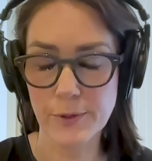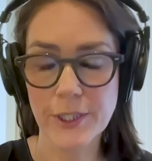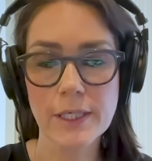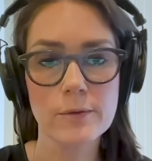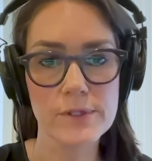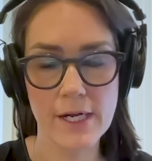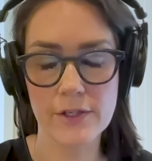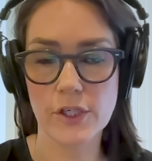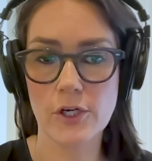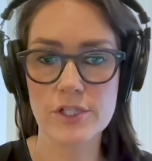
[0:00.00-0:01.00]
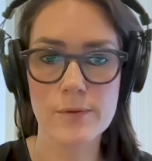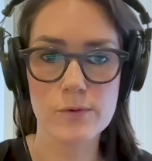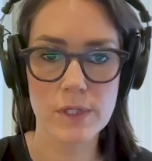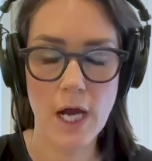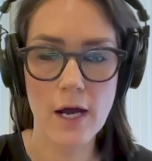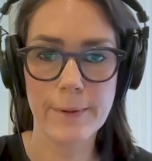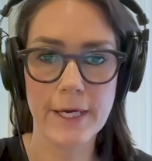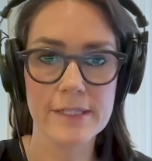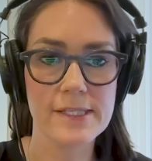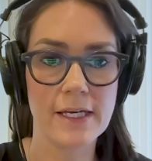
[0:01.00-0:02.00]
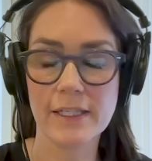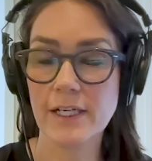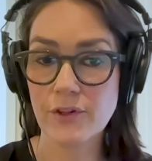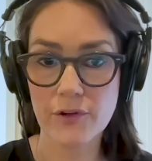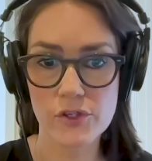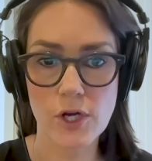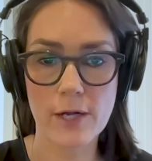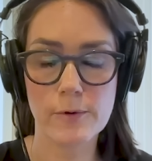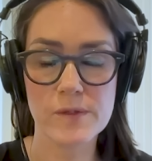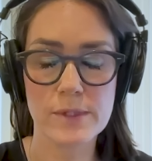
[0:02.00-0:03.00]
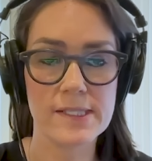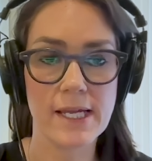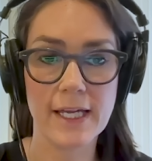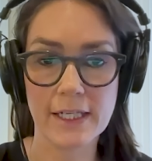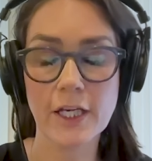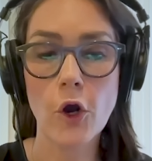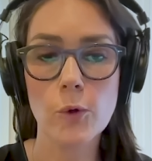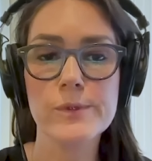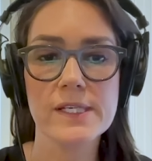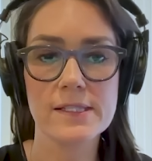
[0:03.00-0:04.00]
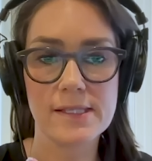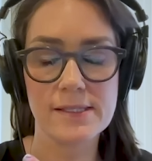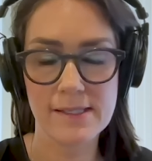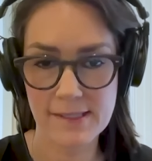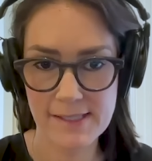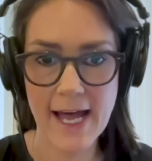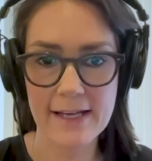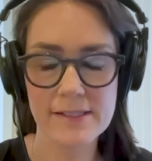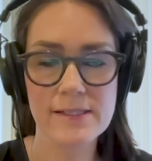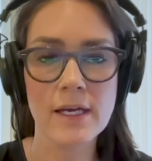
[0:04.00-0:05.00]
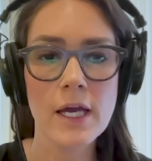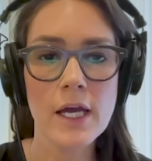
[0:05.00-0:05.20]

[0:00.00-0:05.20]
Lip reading: Blinken was out in the New York Times with an op-ed saying that he thought the strike was a mistake and he hopes it's a success.